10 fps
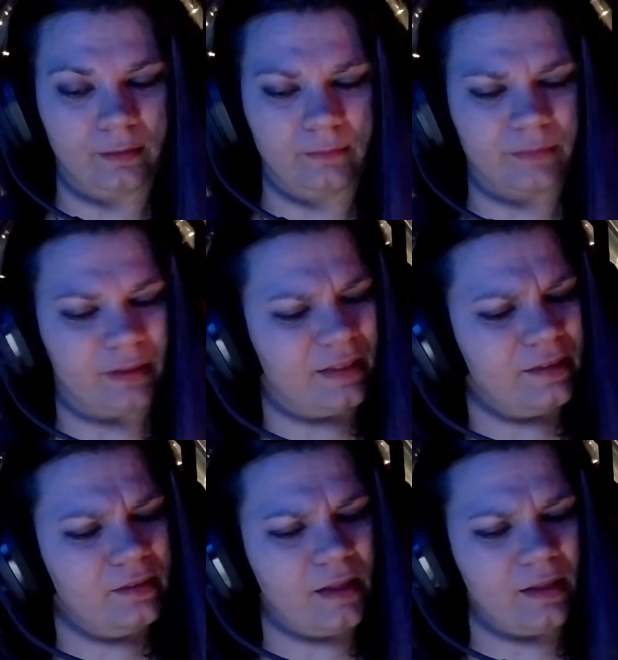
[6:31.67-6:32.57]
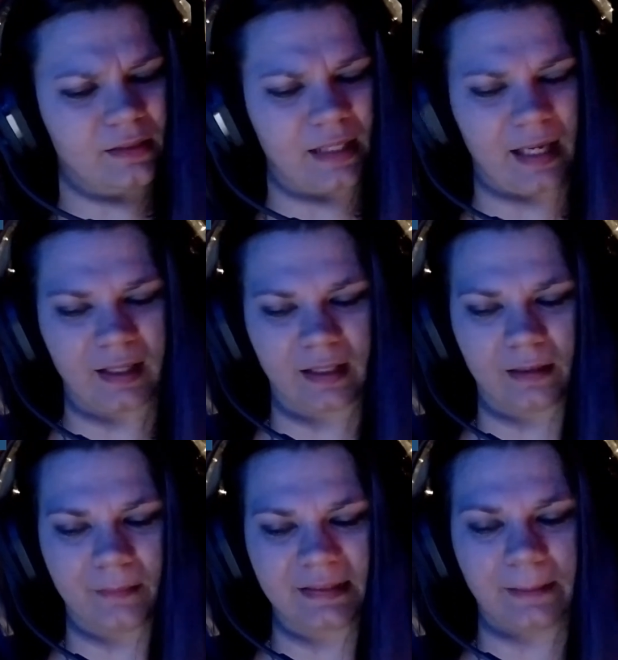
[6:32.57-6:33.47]
But they did not attack
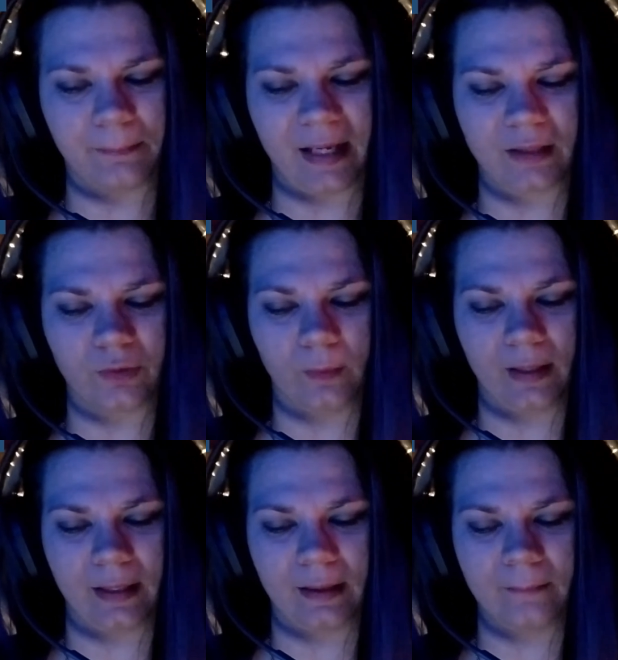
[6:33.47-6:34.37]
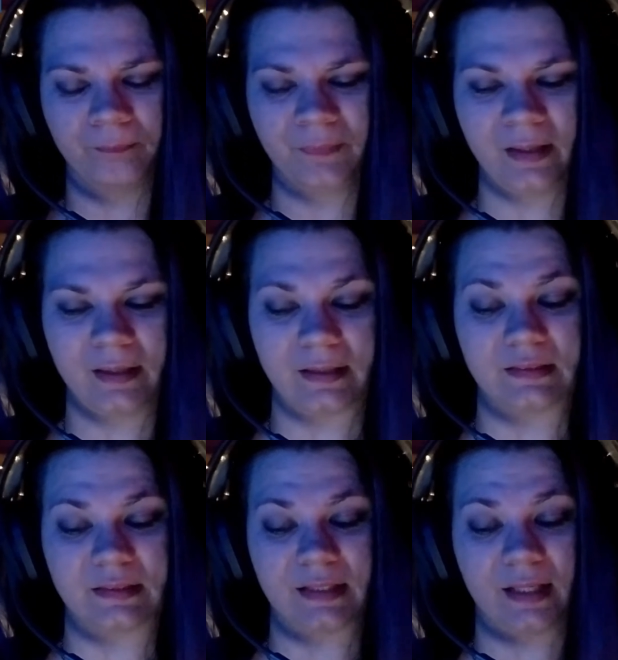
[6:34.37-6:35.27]
him as he backed away.
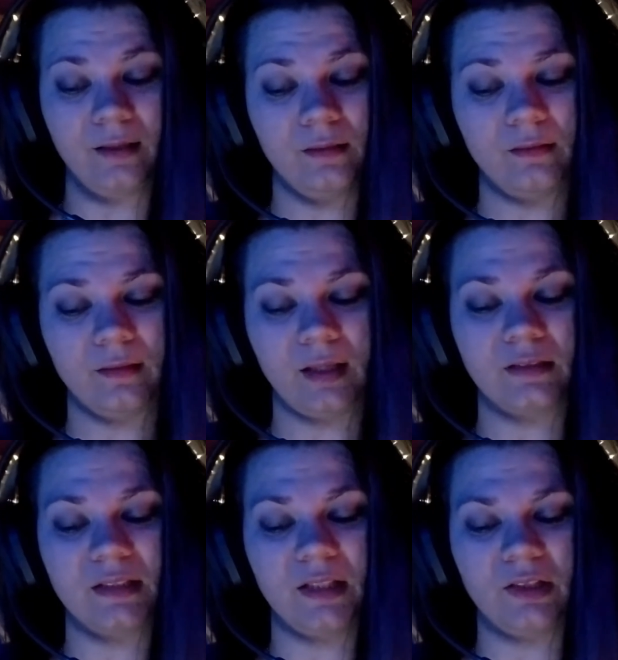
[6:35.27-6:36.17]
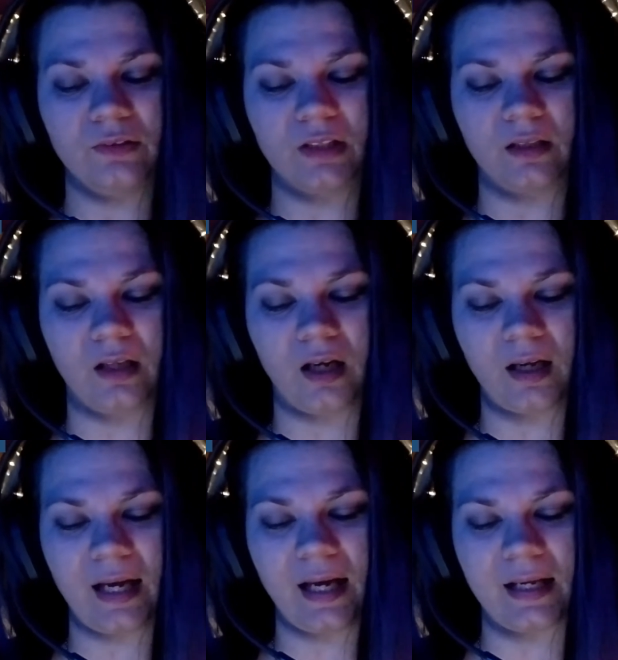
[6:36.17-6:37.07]
Instead, they continued to lock
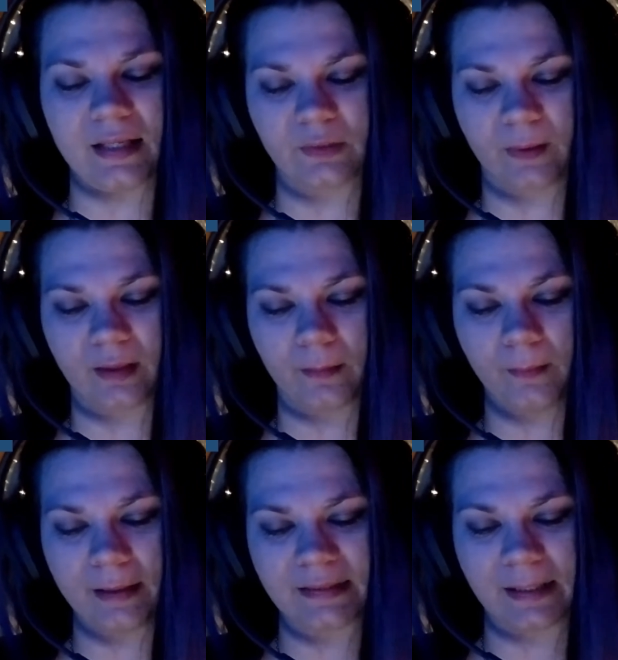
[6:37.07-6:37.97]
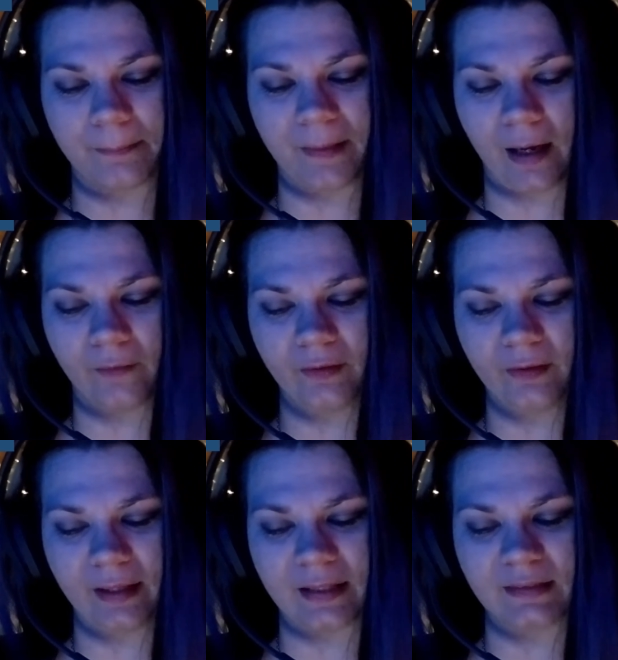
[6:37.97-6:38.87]
eyes with him as they bowed their
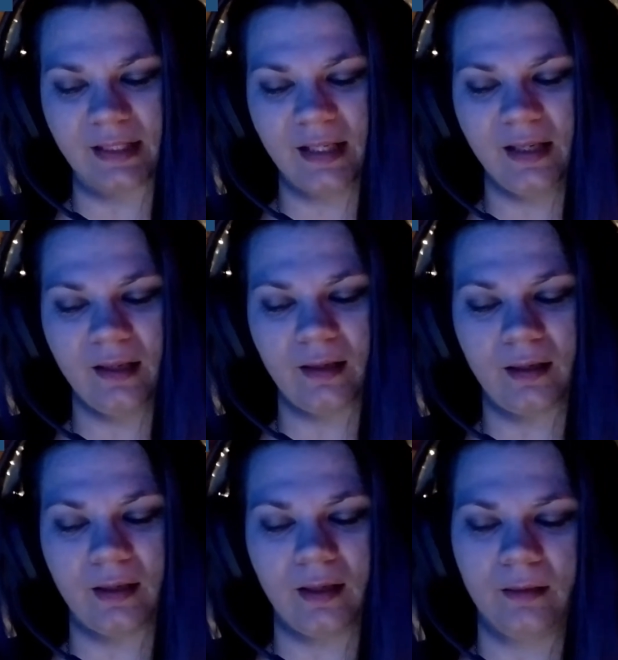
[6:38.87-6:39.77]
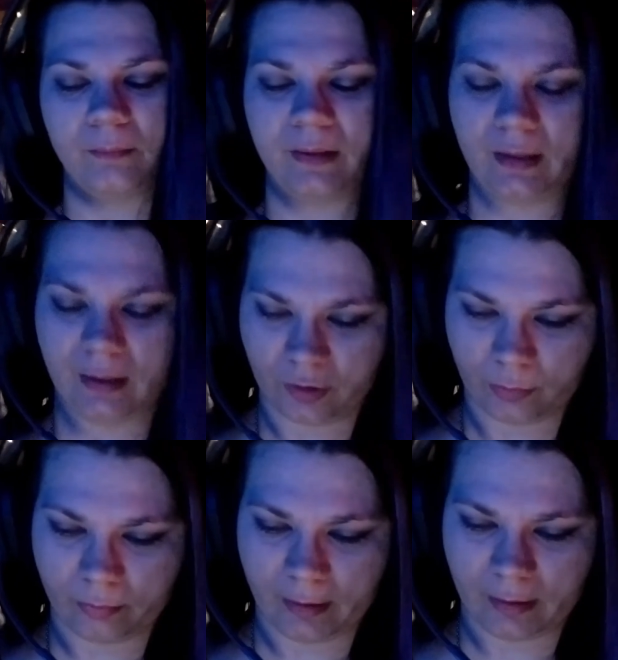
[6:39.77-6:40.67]
heads and began to
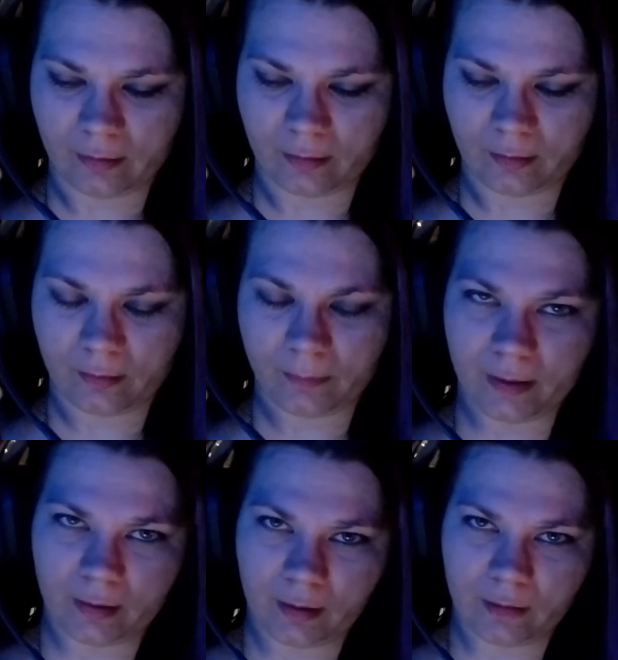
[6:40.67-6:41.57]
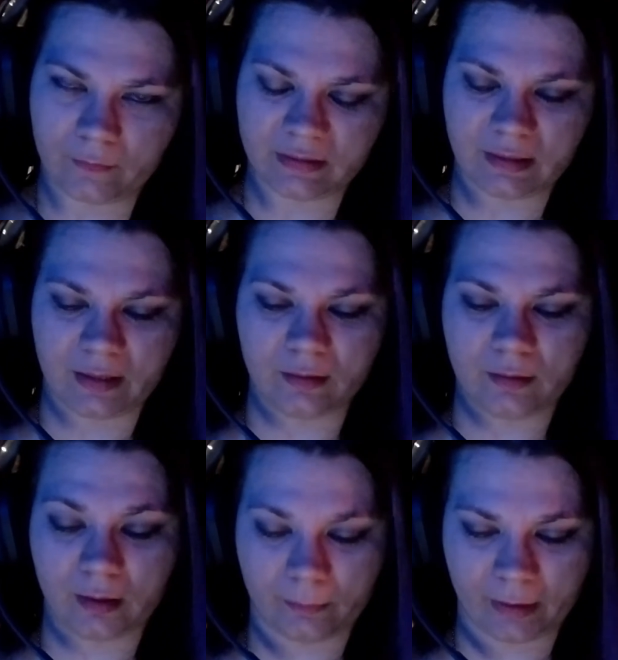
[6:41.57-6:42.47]
rend the body of his dead
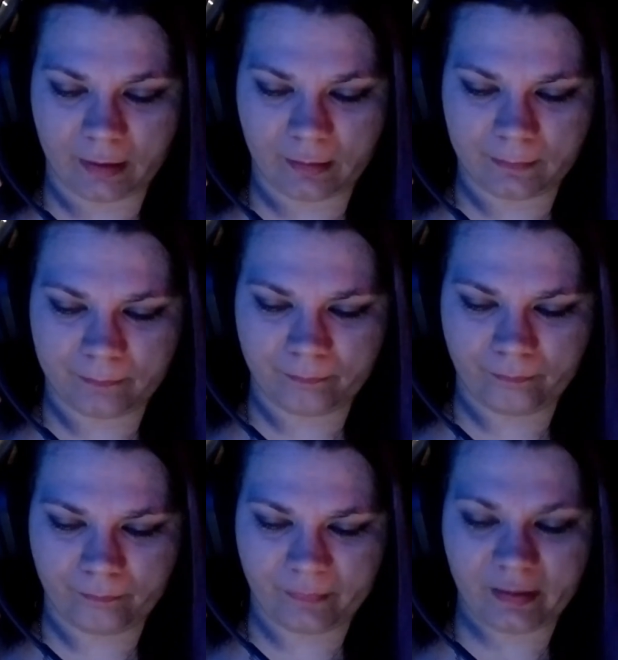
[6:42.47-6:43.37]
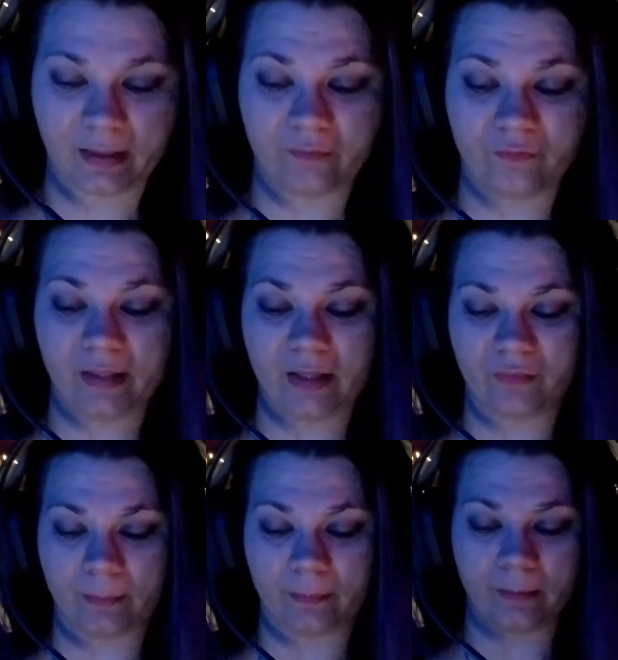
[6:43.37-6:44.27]
comrade. He fled
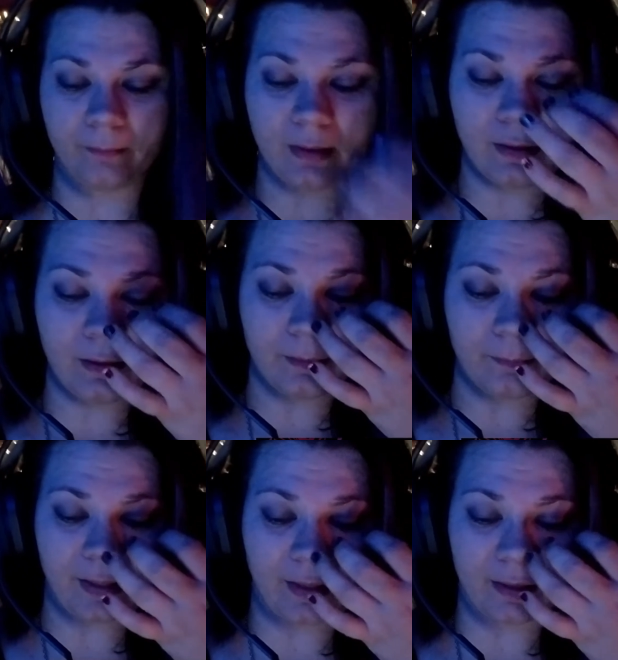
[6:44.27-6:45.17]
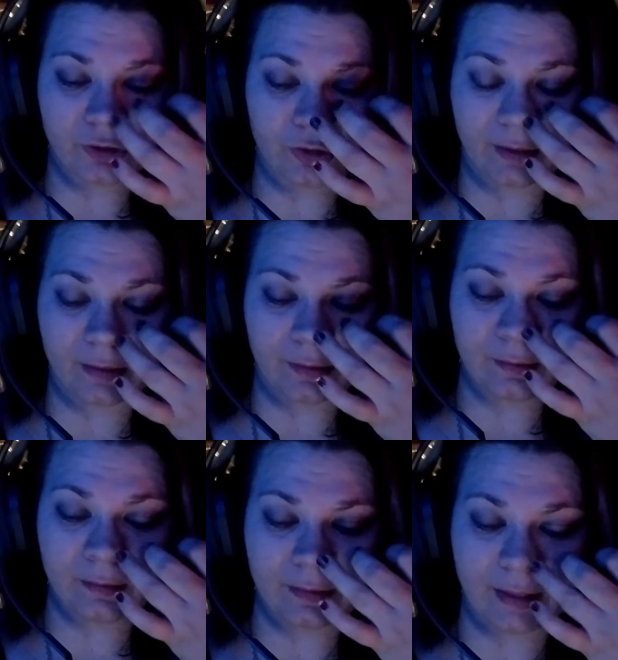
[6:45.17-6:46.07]
from them, panic-stricken,
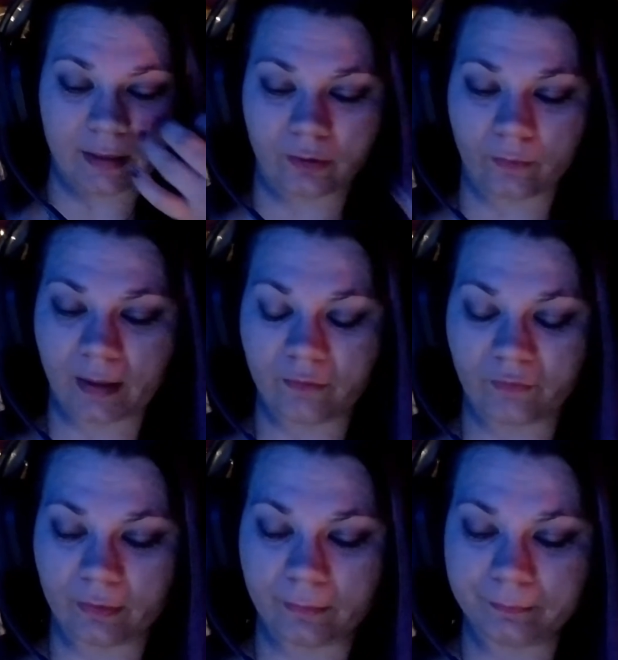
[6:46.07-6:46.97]
yet grateful.